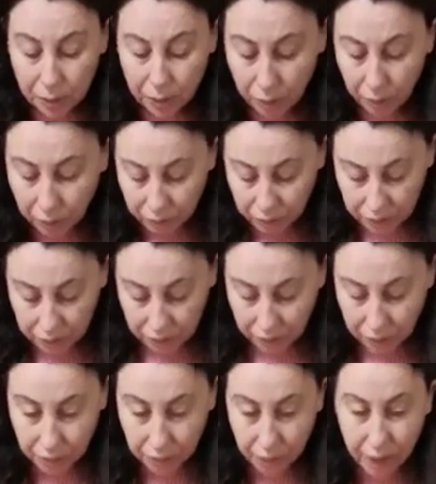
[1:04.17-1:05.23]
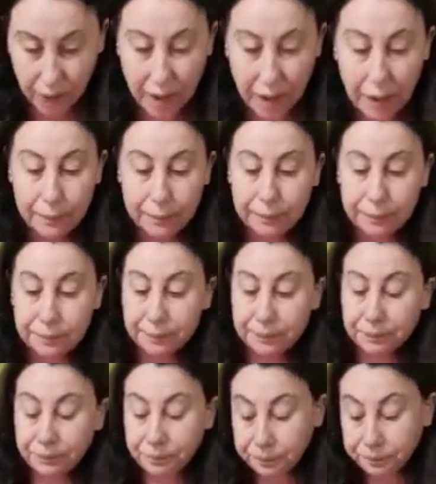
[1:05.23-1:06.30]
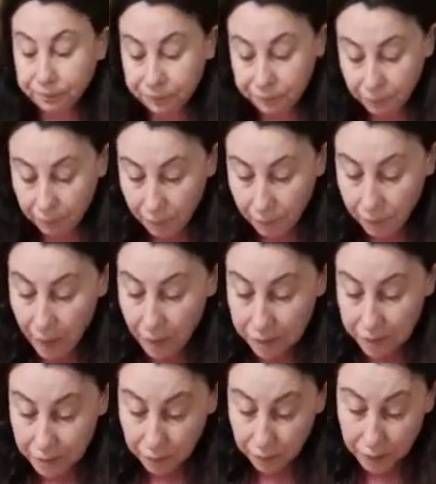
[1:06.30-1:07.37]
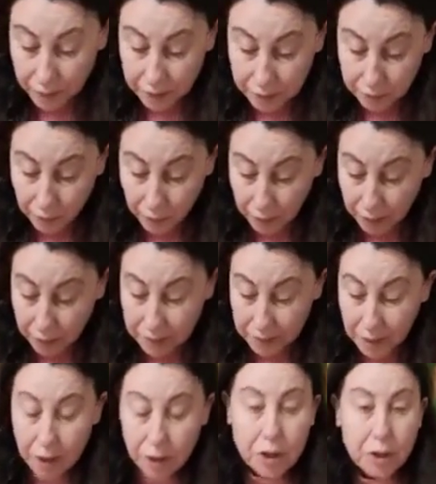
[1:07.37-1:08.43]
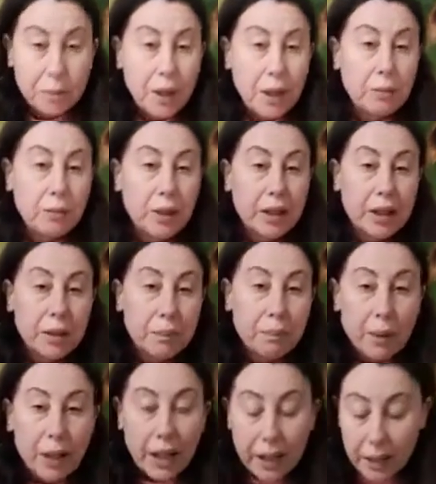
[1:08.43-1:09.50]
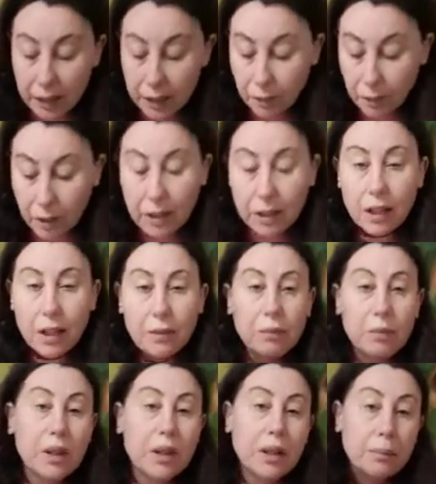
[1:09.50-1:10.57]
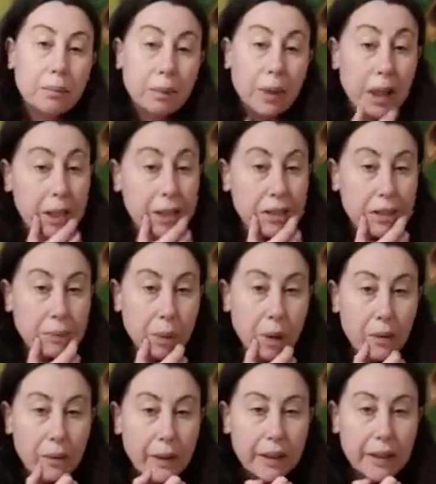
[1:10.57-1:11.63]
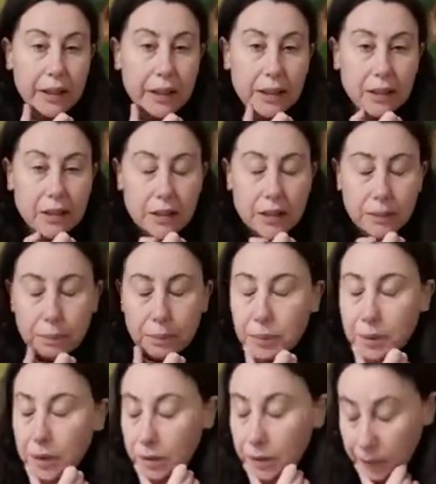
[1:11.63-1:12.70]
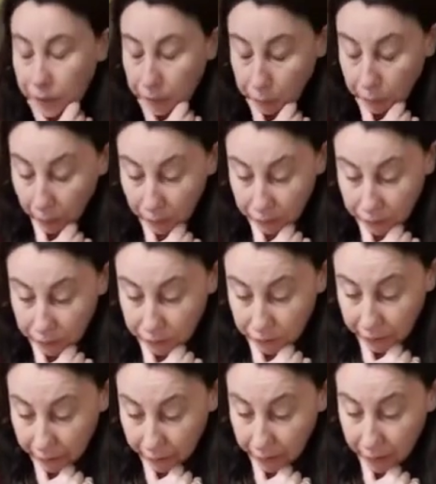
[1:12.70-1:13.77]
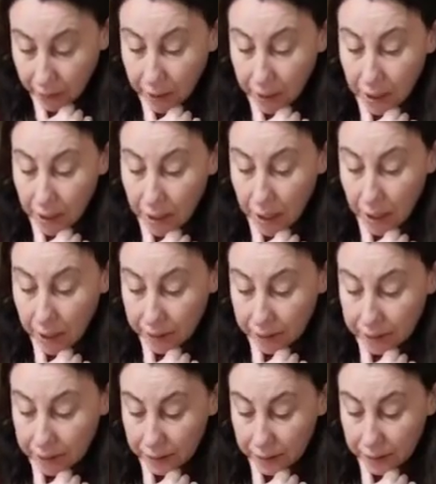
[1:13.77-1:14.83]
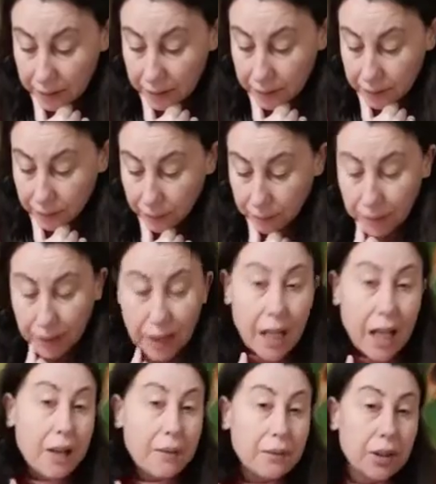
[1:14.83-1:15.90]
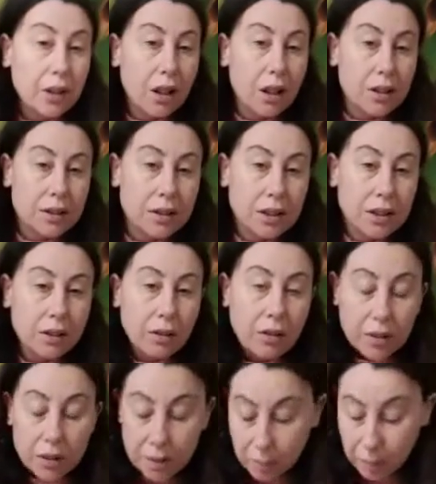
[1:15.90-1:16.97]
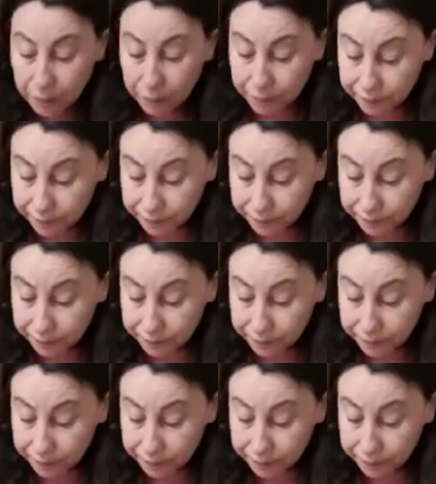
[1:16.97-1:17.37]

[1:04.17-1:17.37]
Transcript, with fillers: forward to. Um, so this one is actually by William Blake. Now, I love William Blake as a poet. He done some beautiful poetry. And this is from the Everlasting Gospel.